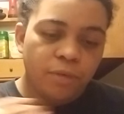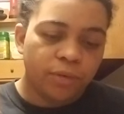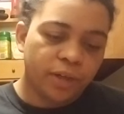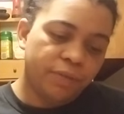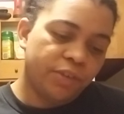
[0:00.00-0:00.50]

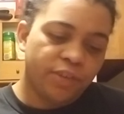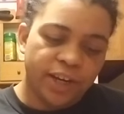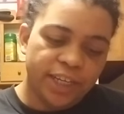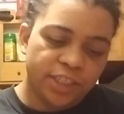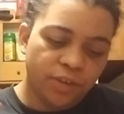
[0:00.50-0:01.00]
or even
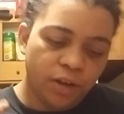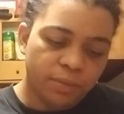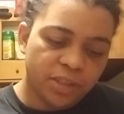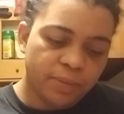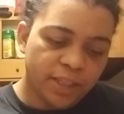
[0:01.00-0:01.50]
trying to
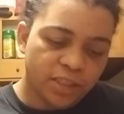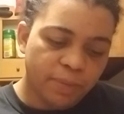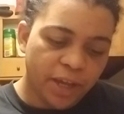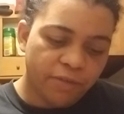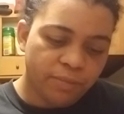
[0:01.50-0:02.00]
almost bounce
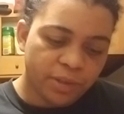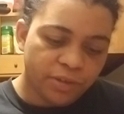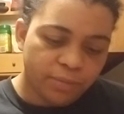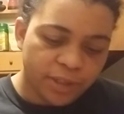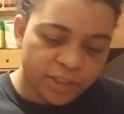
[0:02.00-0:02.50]
back from a
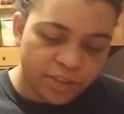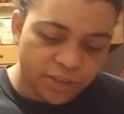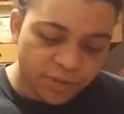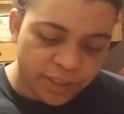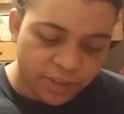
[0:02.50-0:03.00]
third party
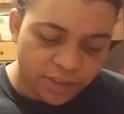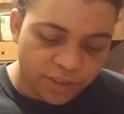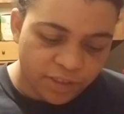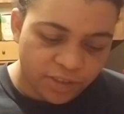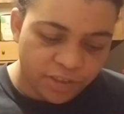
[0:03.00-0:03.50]
situation
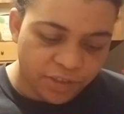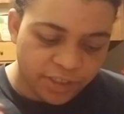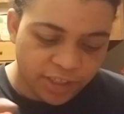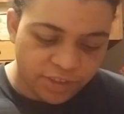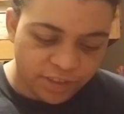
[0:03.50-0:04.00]
because there's
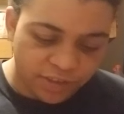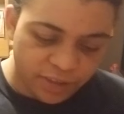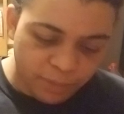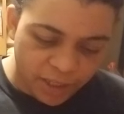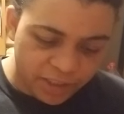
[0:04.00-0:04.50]
actually three
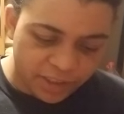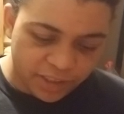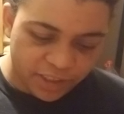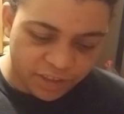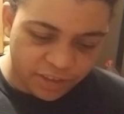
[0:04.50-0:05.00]
bodies
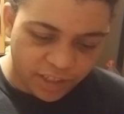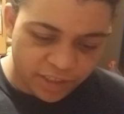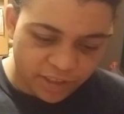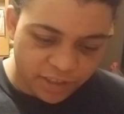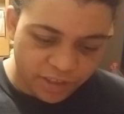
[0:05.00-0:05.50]
in here that I
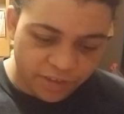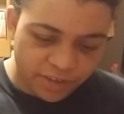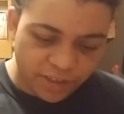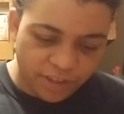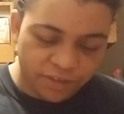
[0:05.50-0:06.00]
did not
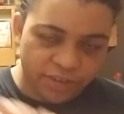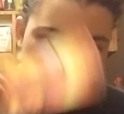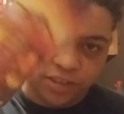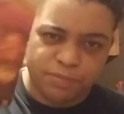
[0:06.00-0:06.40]
notice other than this